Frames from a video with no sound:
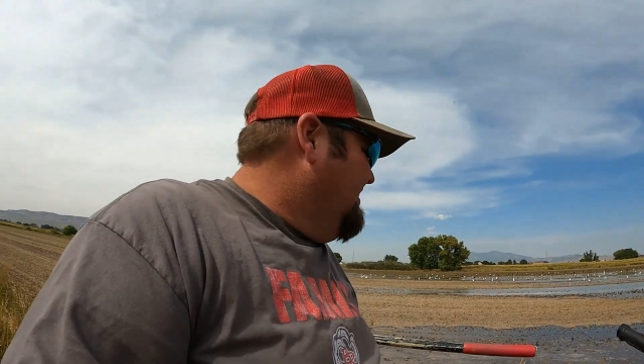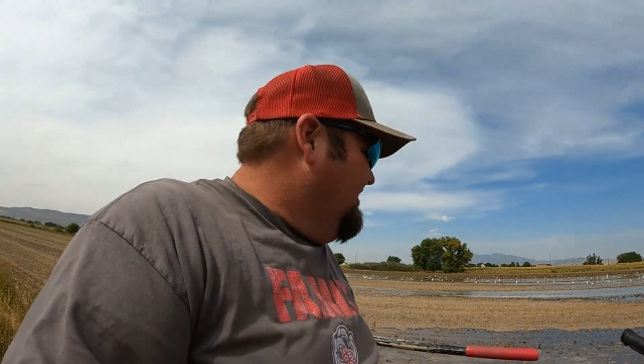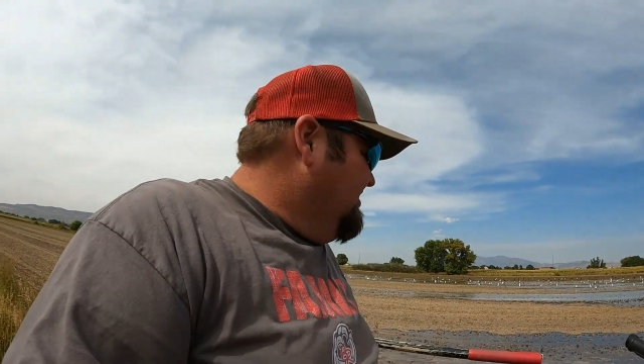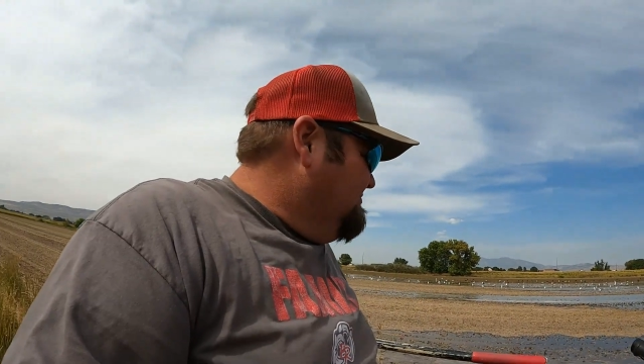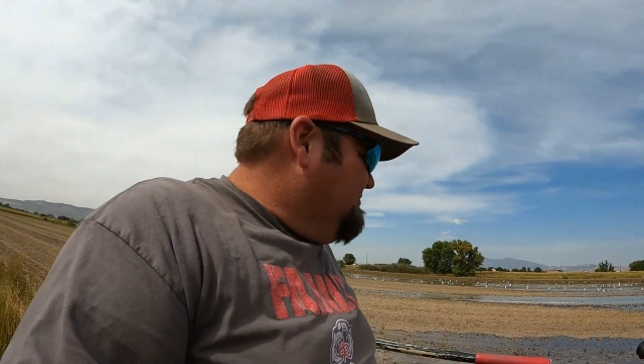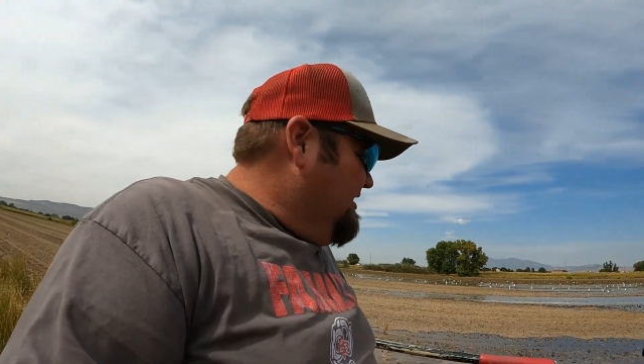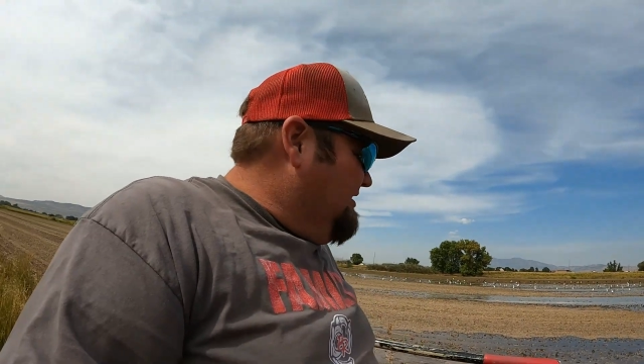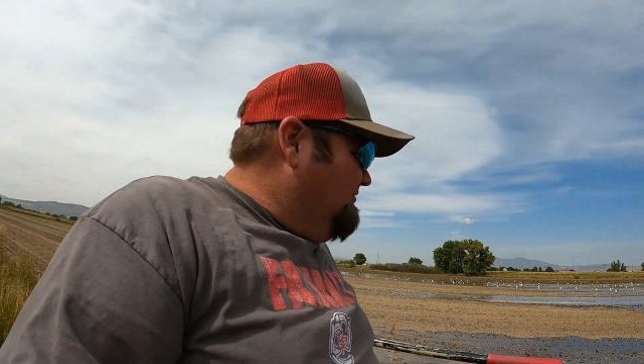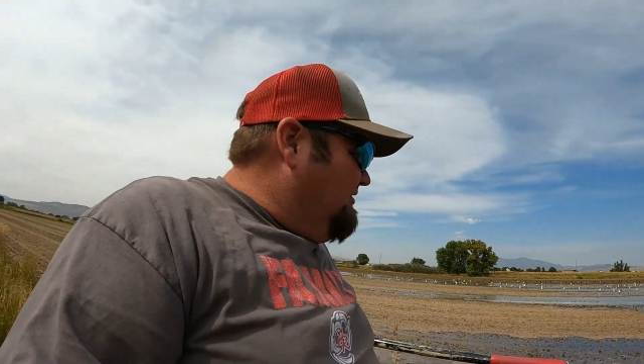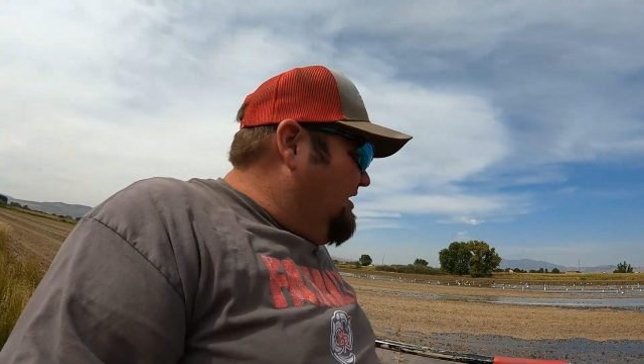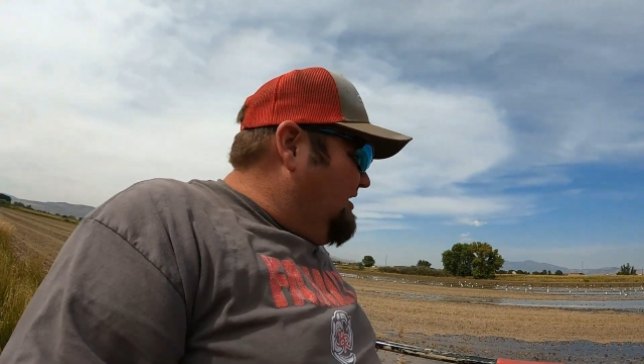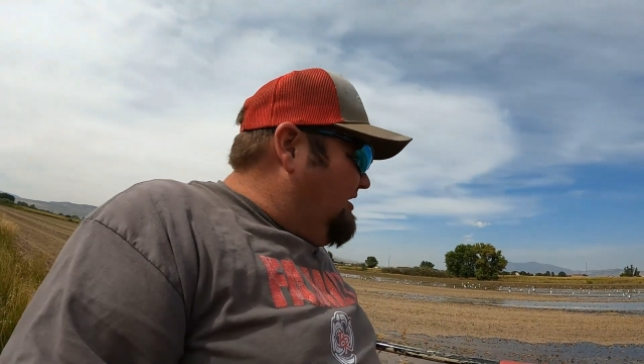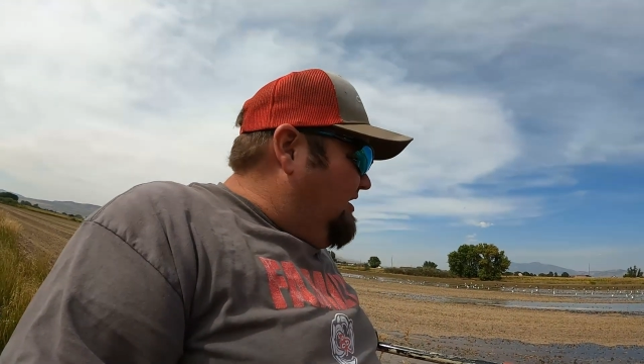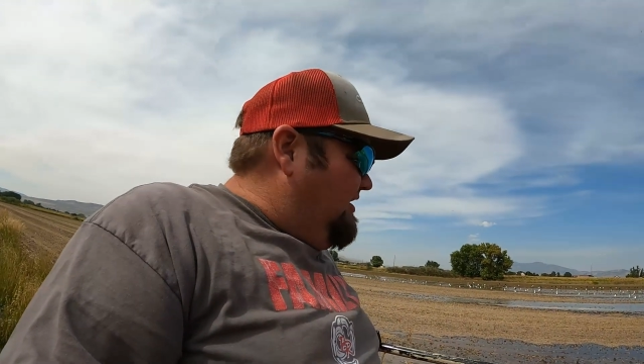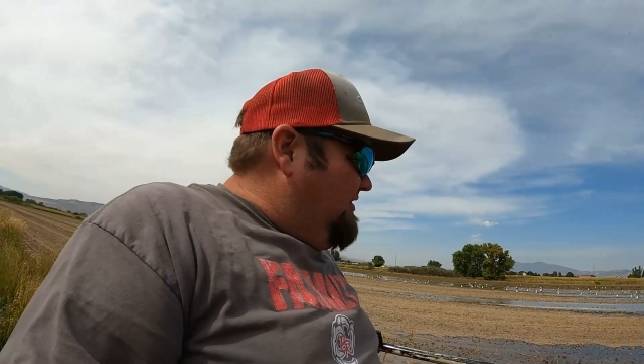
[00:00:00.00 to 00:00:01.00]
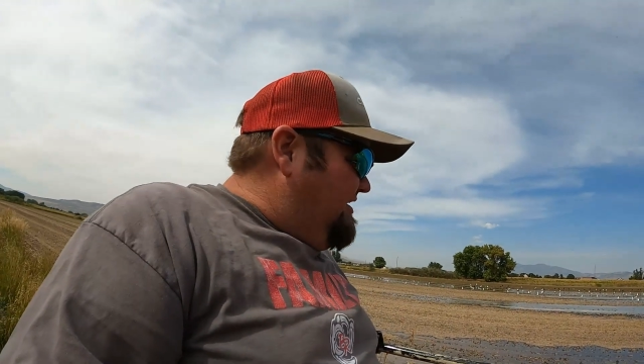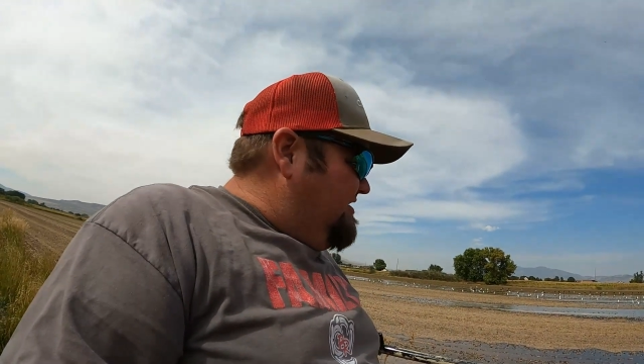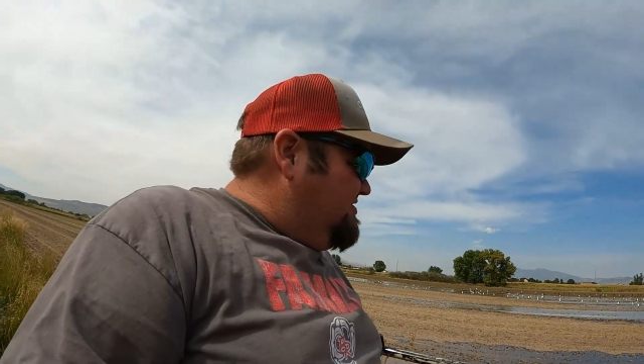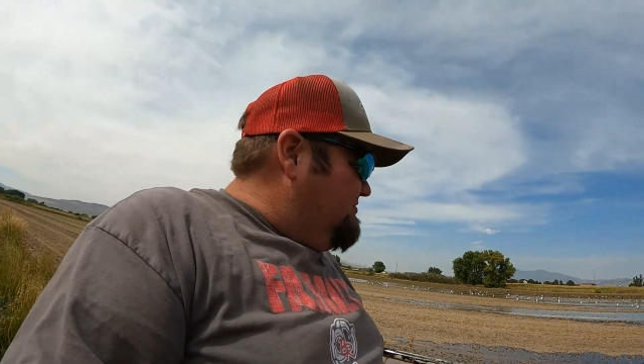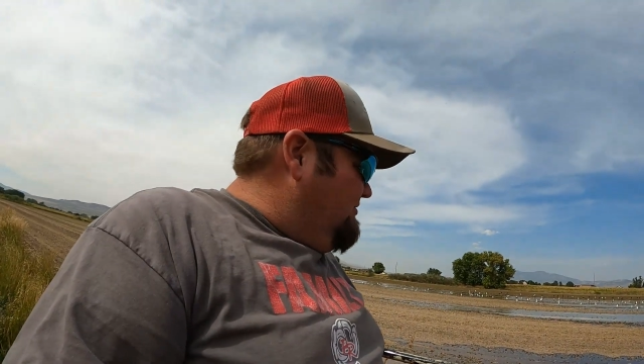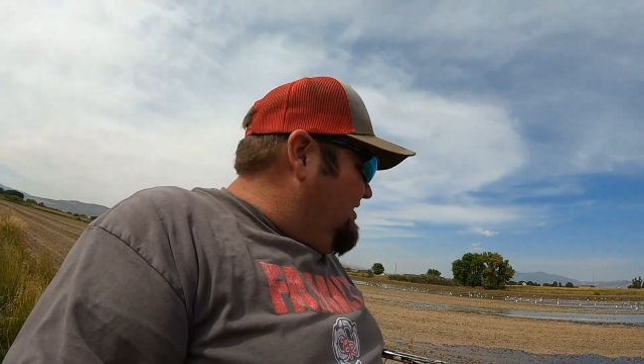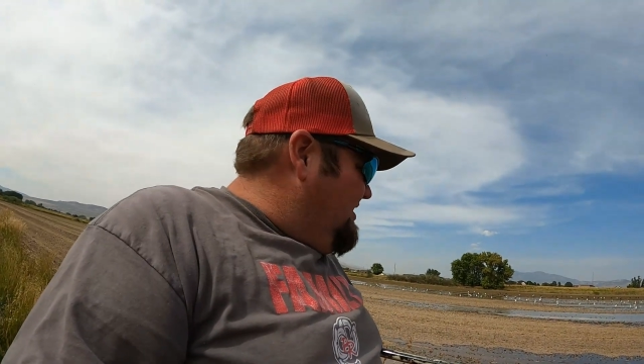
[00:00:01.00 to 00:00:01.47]
It's been running on
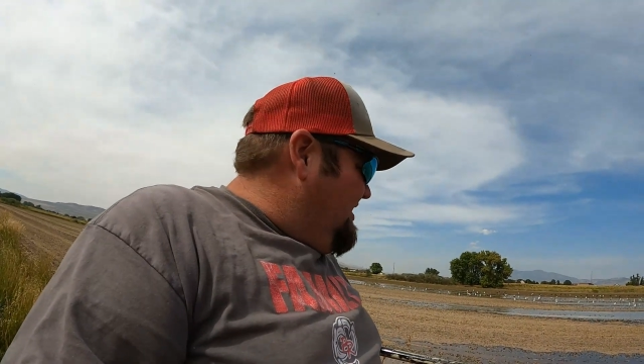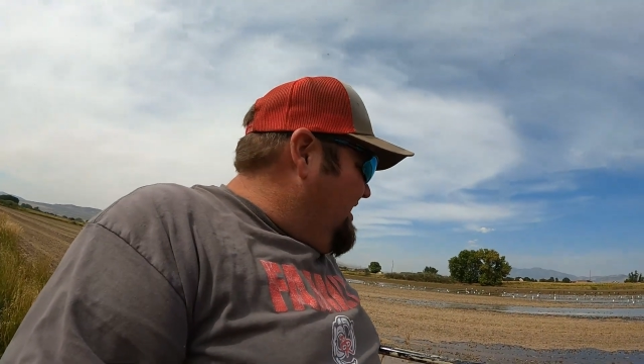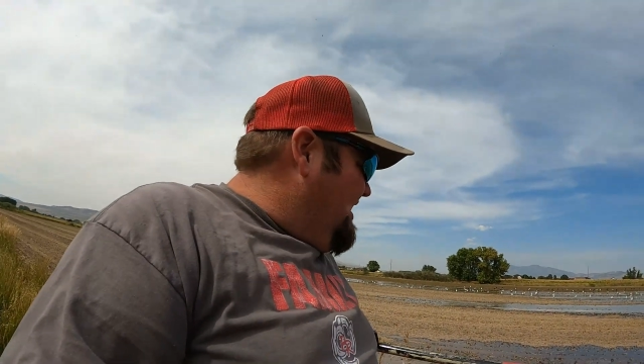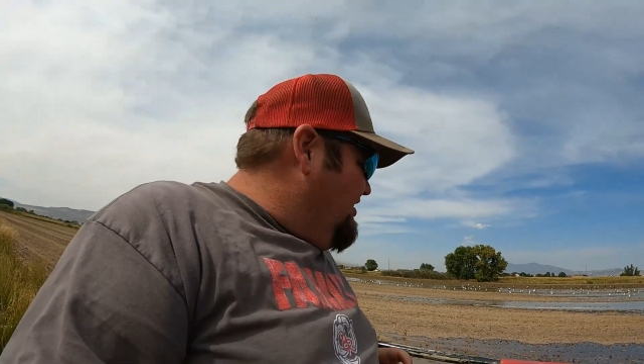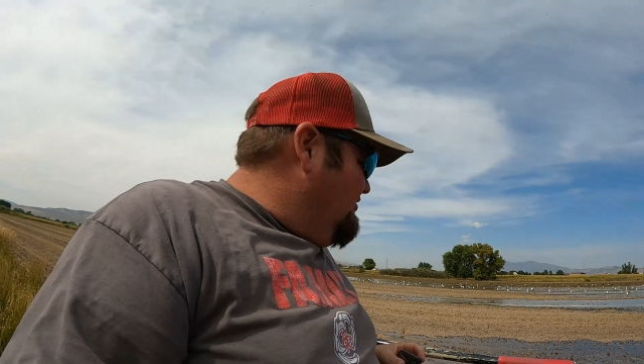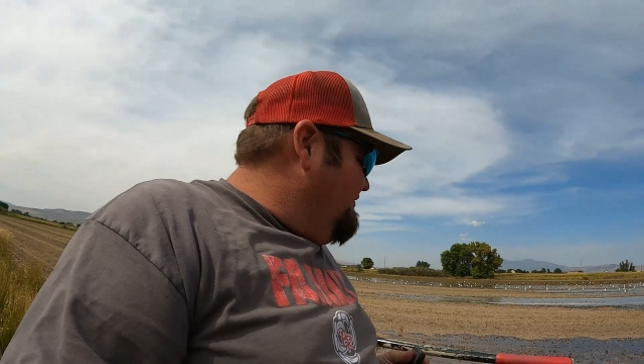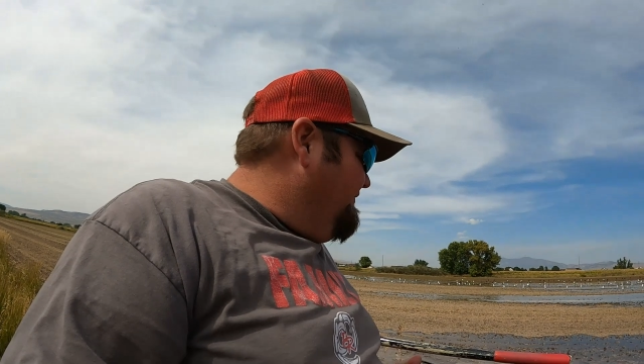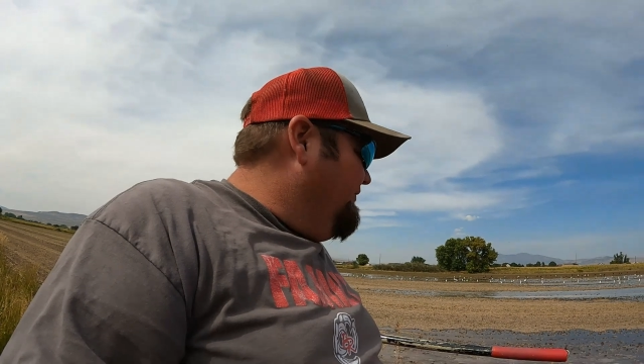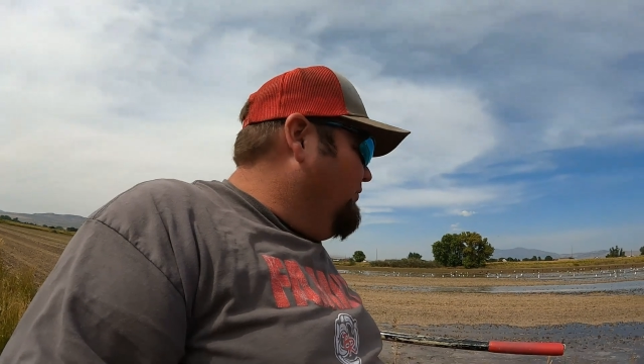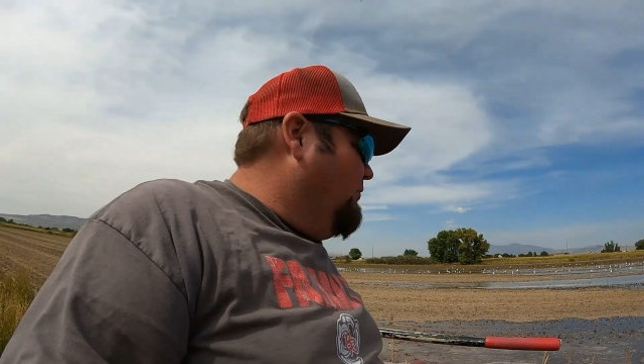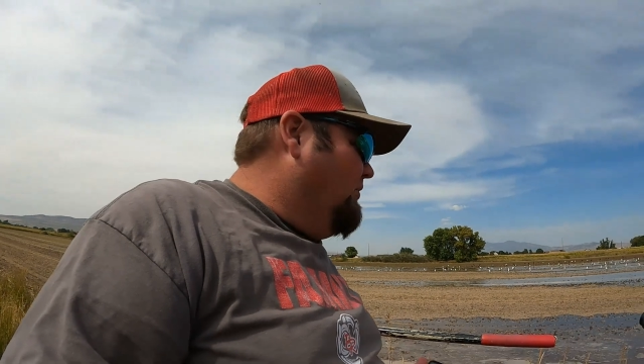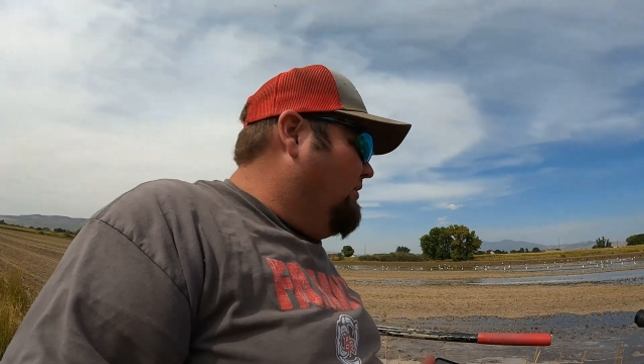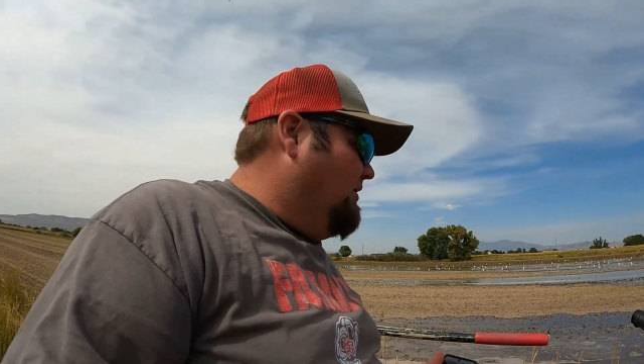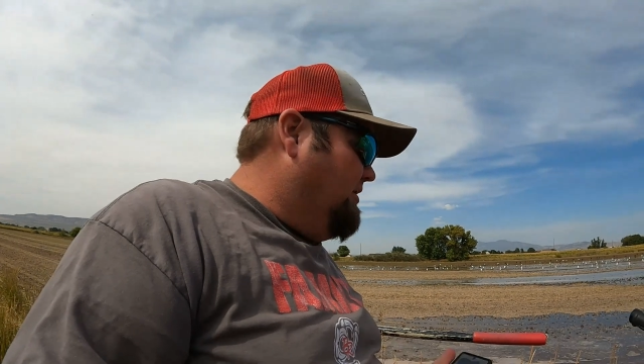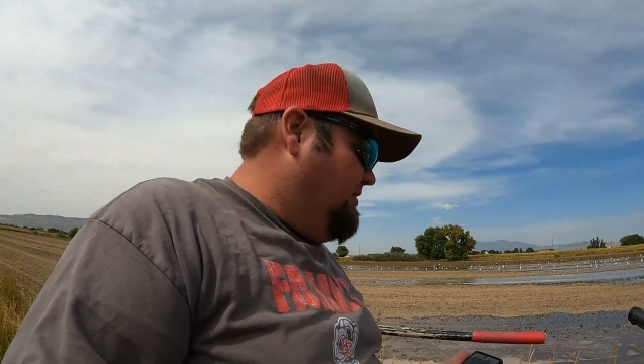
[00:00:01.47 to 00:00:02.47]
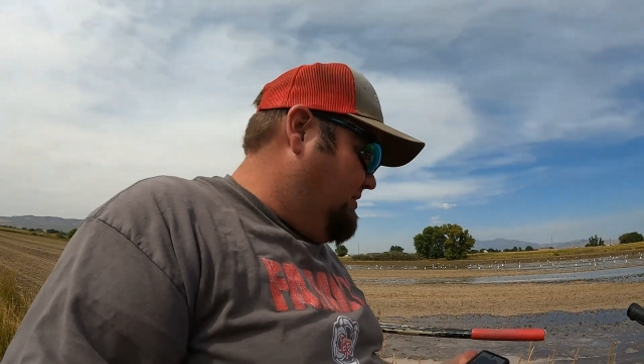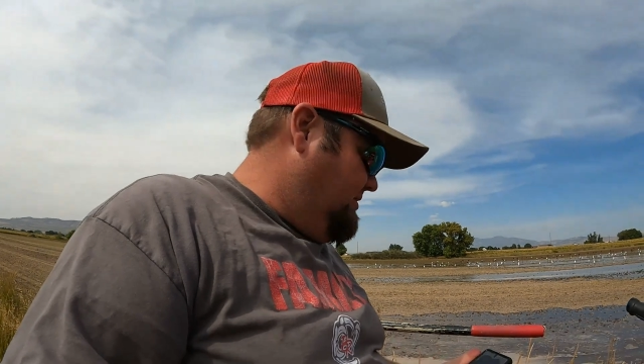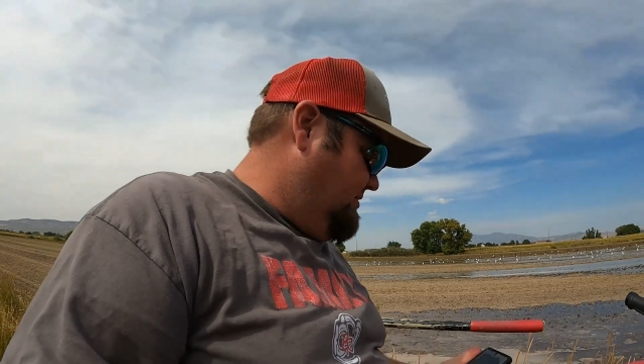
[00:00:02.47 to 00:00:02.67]
this run now for